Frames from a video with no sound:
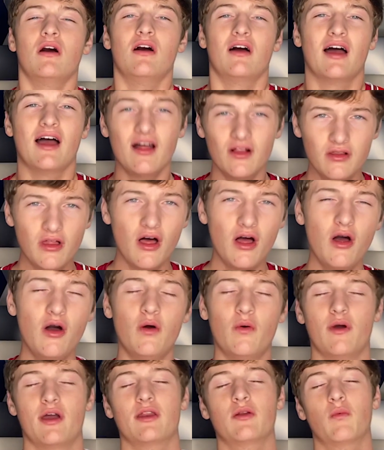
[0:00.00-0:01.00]

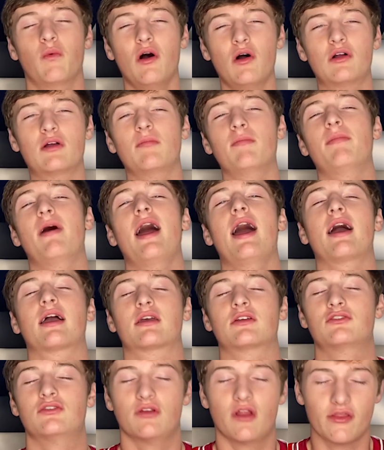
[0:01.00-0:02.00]
Hello and welcome
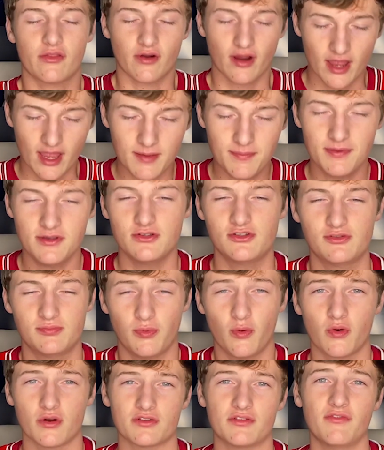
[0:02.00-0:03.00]
back to another AP
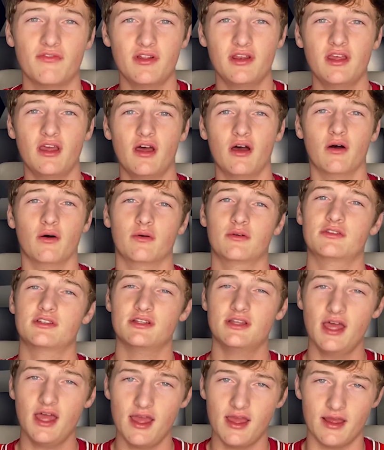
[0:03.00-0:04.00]
Sports video.
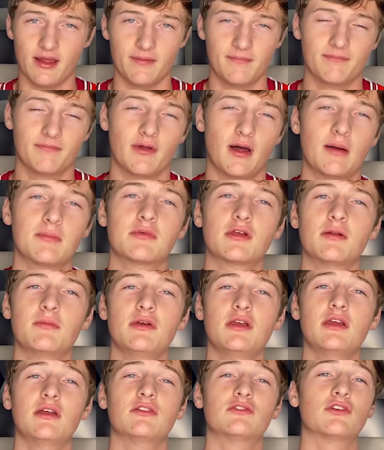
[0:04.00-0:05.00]
Today I'm going to
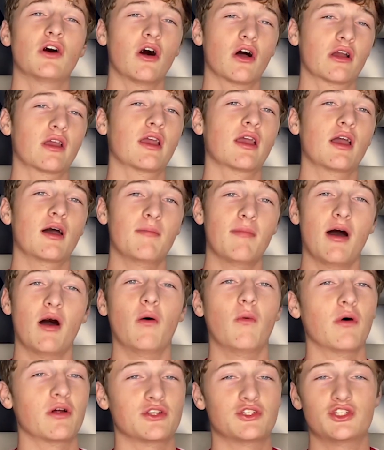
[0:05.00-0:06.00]
be talking about
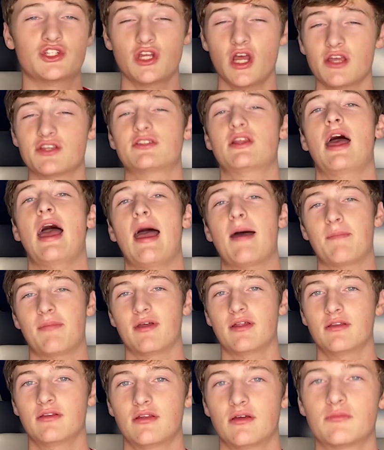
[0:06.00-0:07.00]
what just
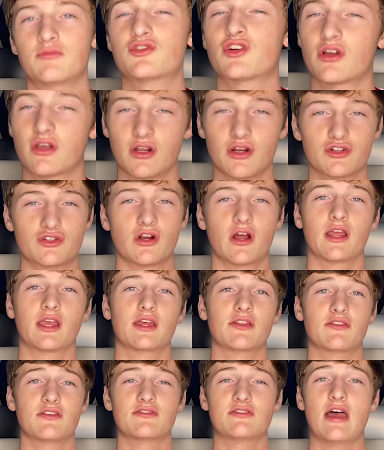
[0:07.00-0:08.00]
happened. I'm going to try and
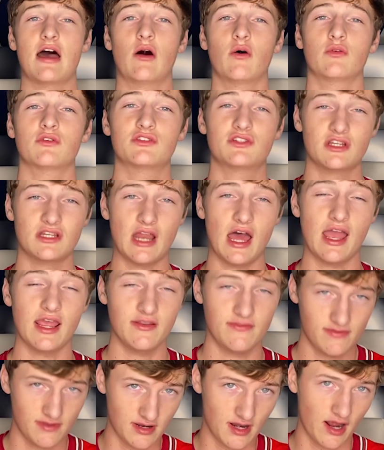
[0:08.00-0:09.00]
get this out tonight,
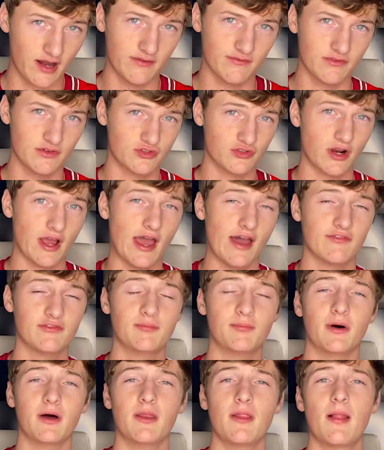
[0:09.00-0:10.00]
the night of the draft,
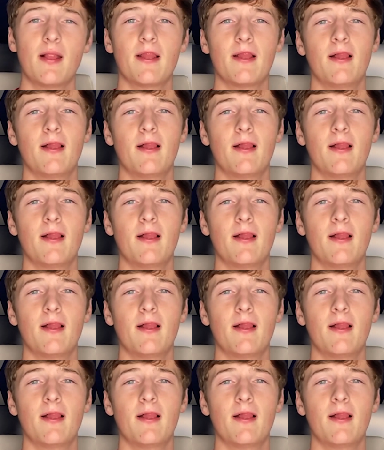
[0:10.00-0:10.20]
but